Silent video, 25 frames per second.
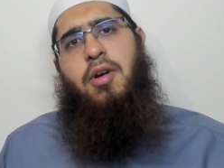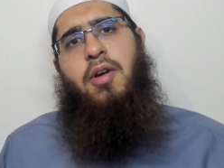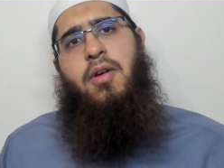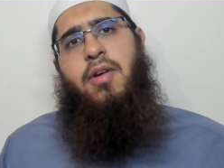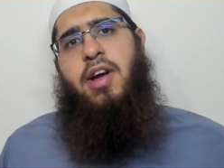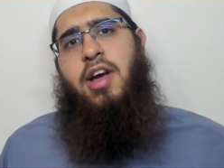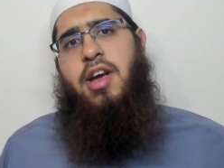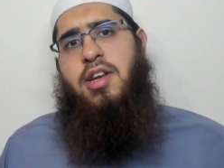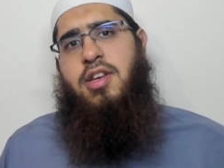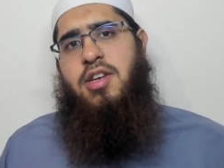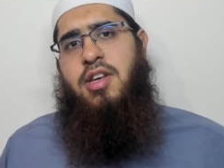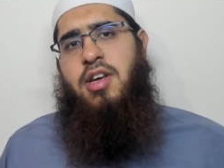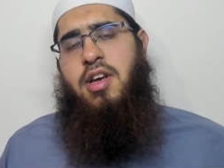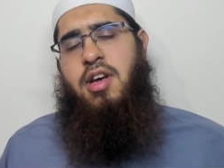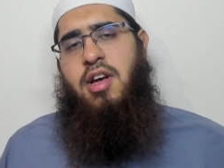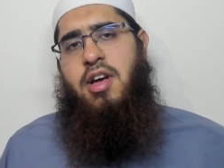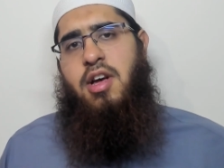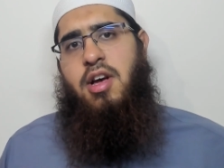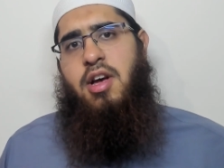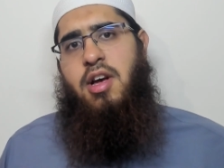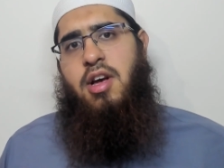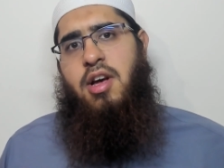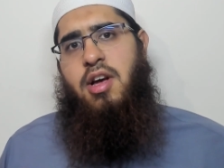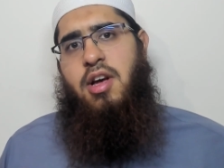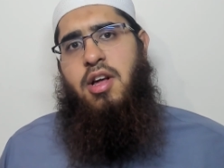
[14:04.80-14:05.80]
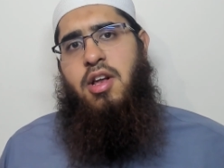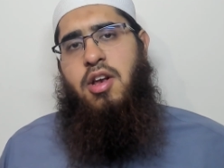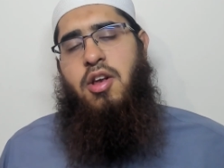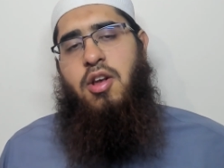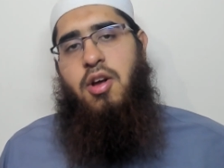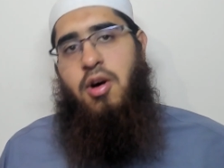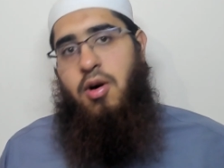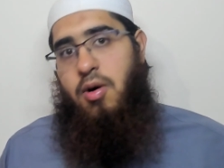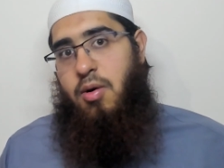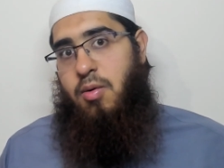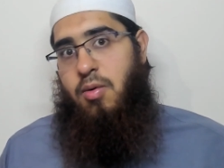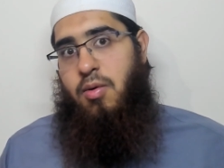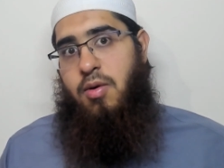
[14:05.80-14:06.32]
correct.
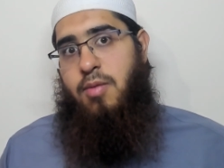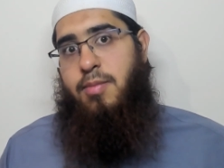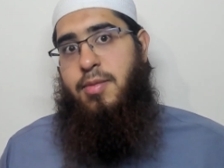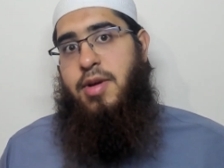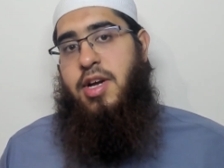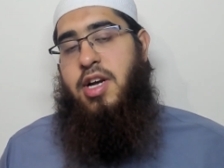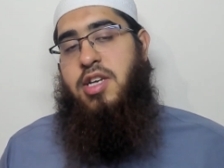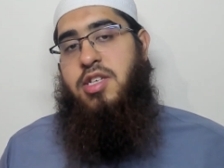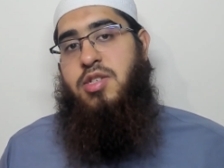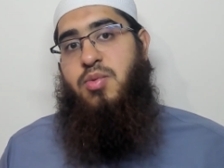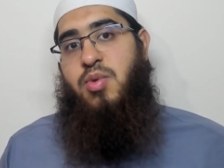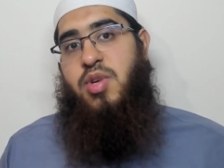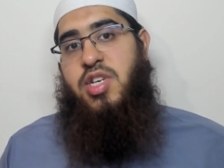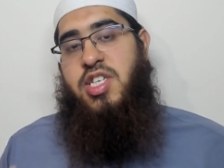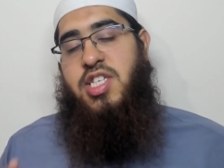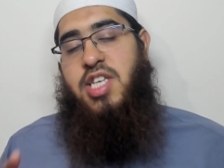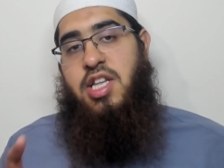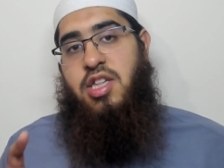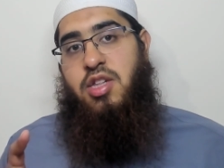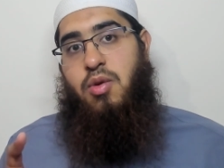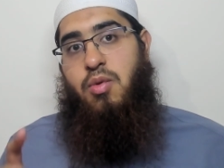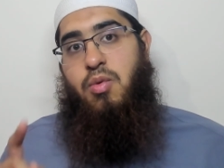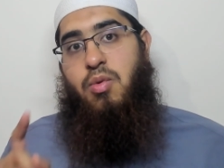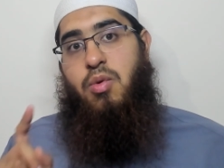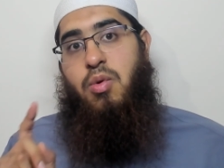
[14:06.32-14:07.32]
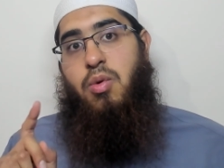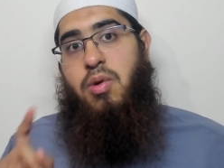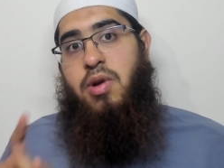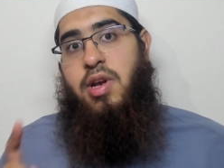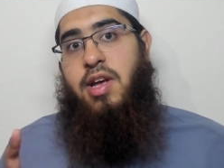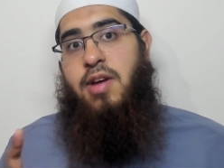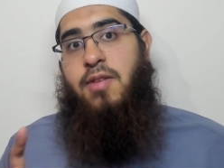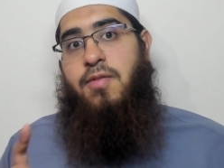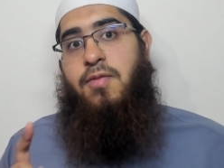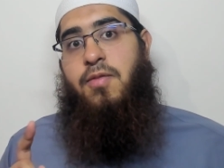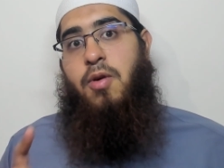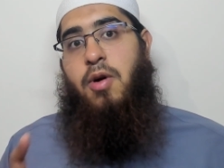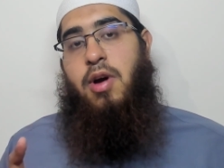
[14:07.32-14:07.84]
No, because we said the
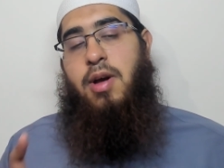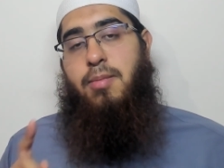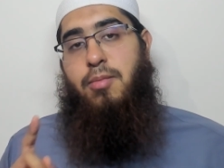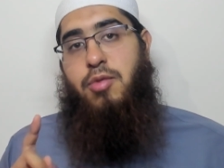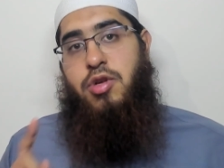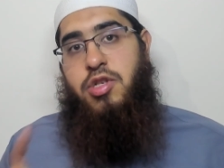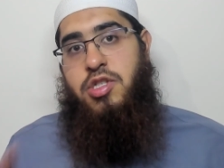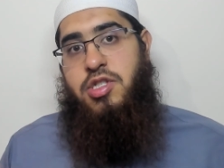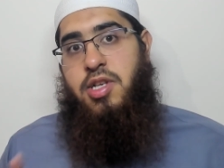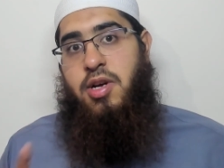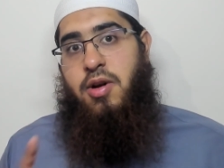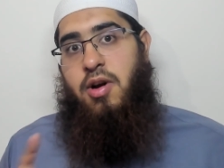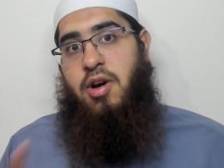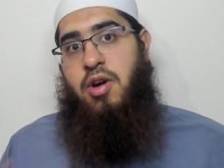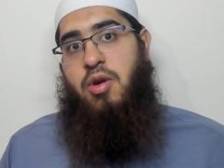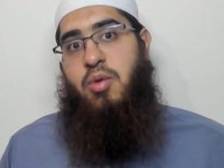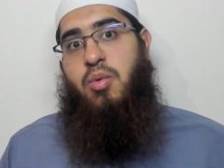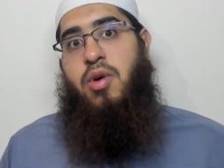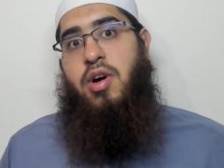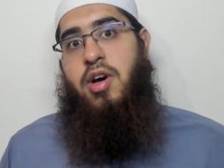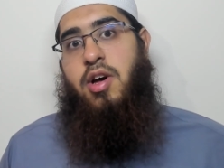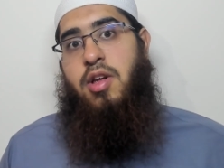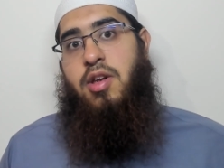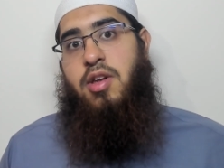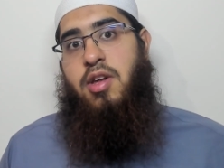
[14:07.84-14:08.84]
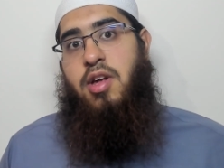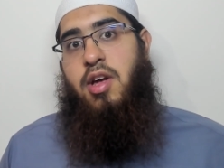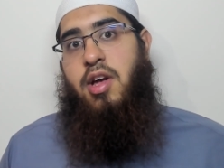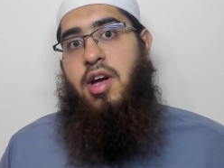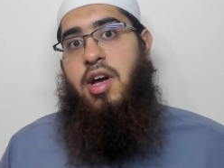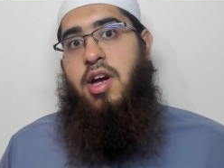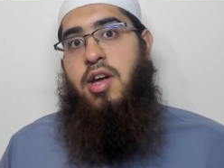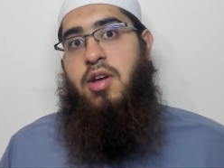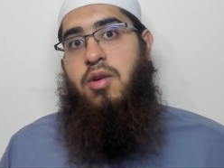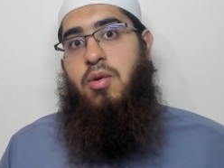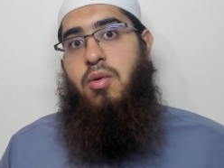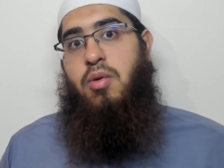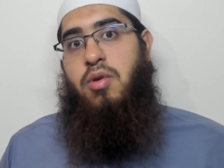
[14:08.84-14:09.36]
ruling for a mushtarak word,
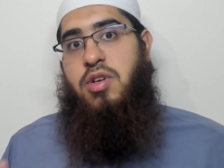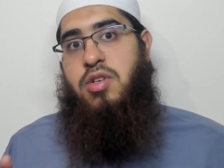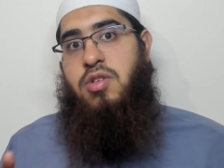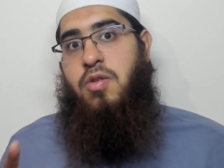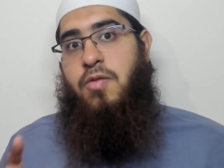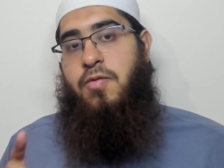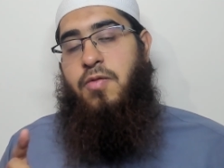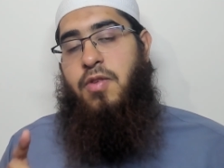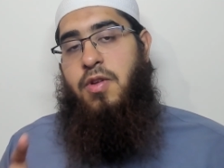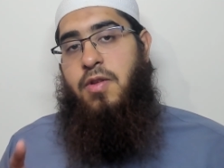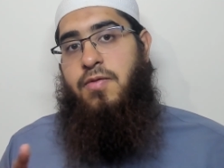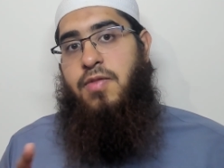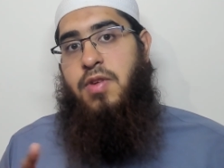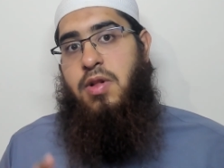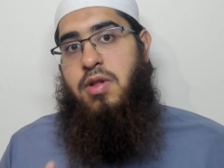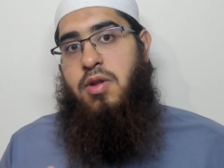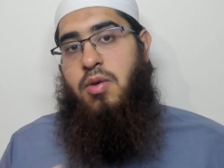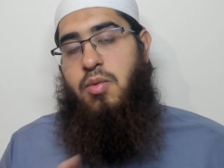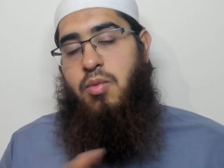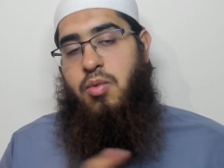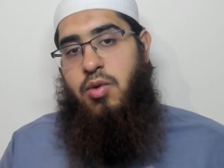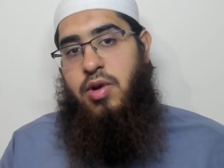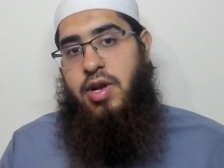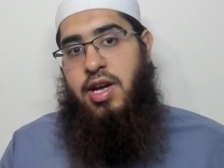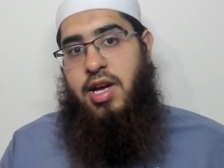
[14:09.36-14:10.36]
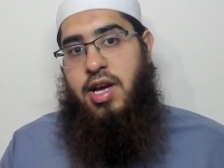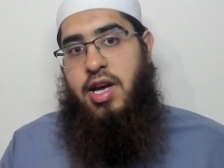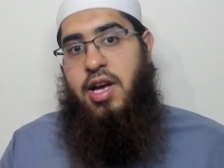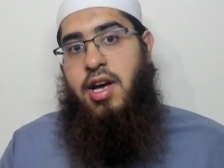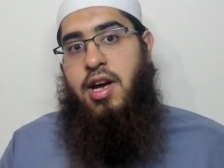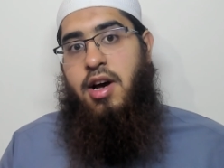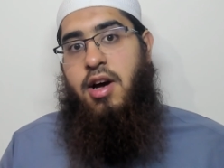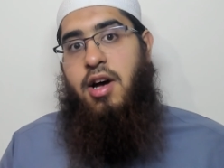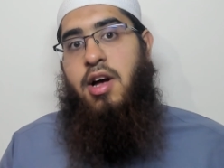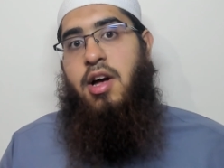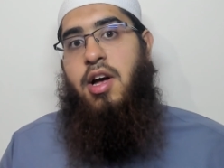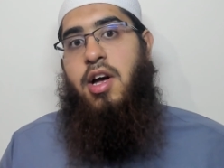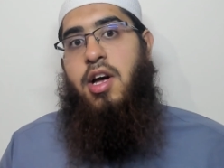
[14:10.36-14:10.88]
in order to fulfill the ruling
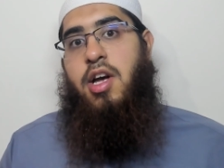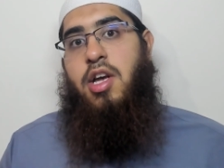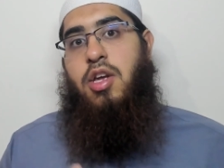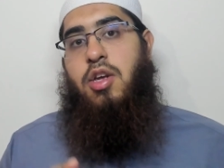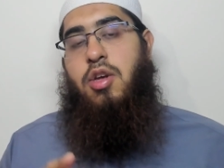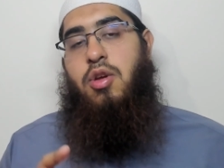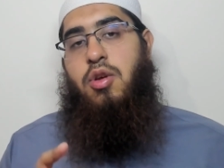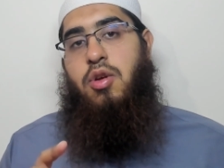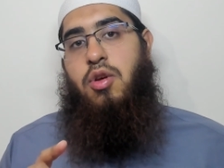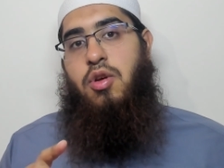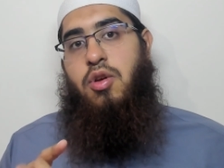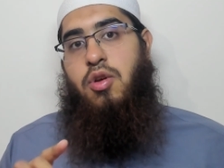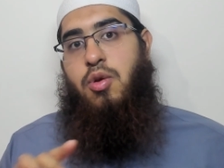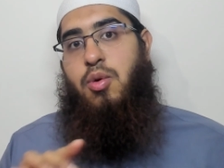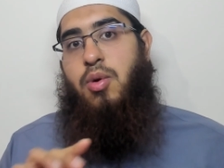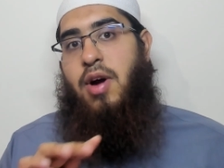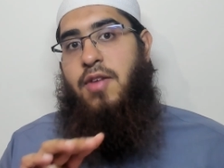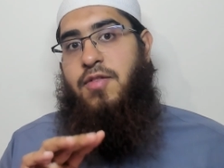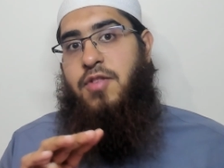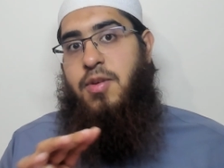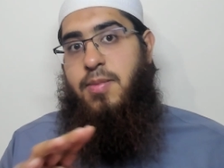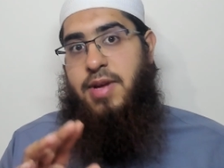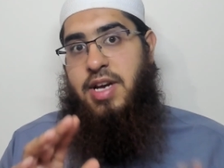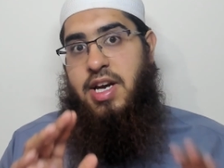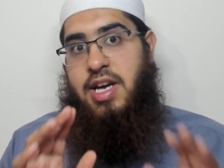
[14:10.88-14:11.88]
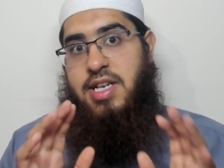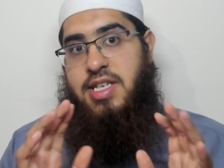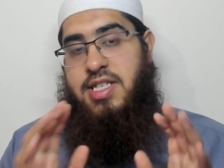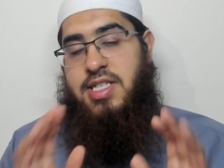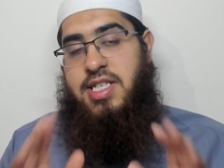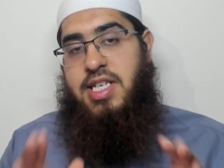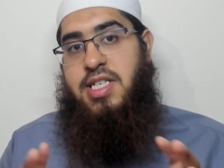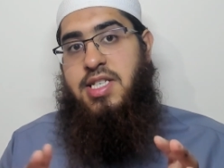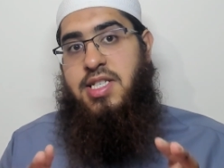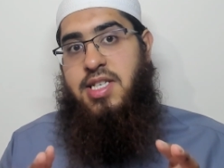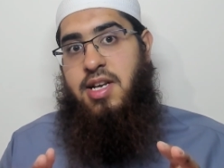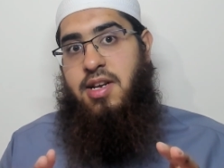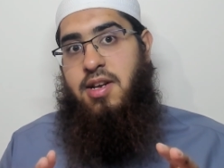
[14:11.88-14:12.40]
here, you have to be
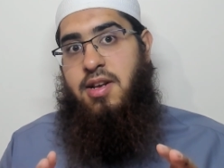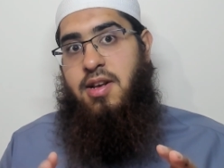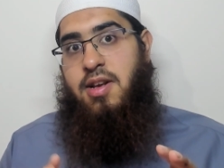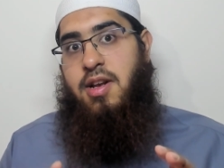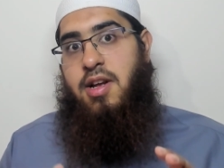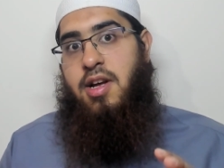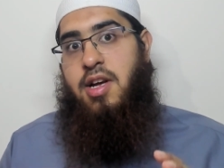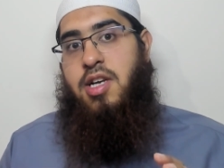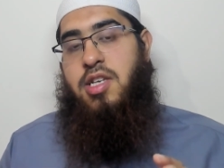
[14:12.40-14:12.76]
consistent.